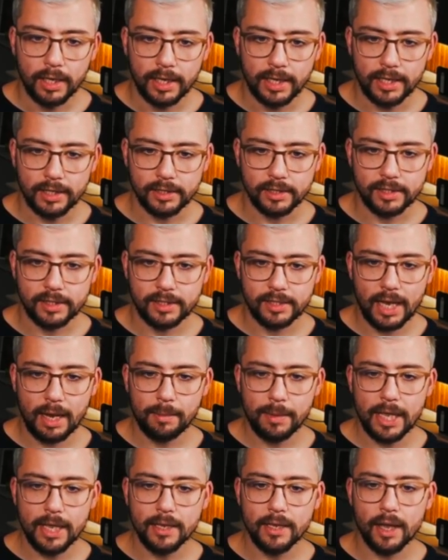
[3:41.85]
hit
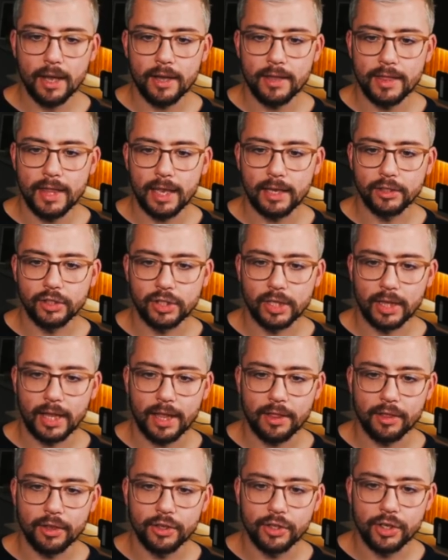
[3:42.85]
SAMMI and then
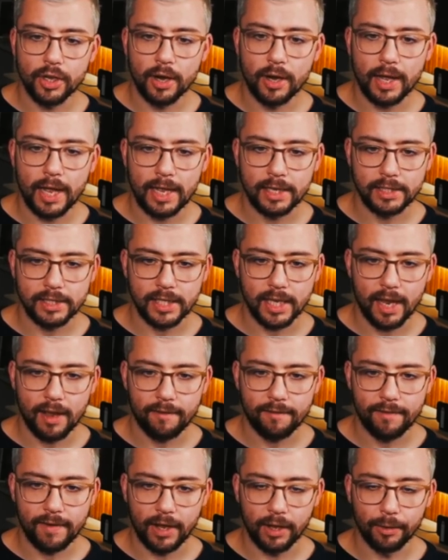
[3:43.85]
select the
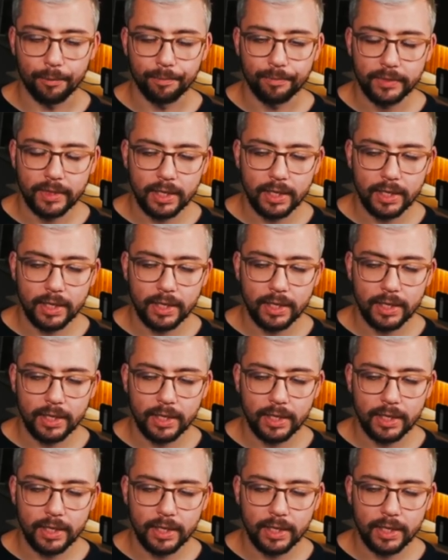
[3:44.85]
.sef file.